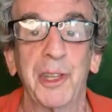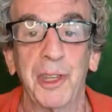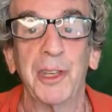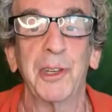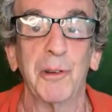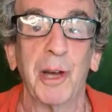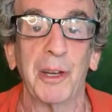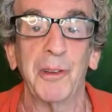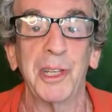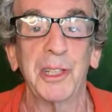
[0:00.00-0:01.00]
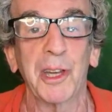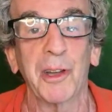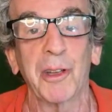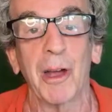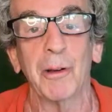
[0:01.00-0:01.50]
to these new energies that
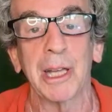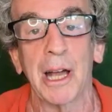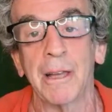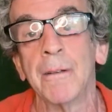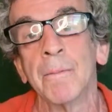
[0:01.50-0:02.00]
are going on.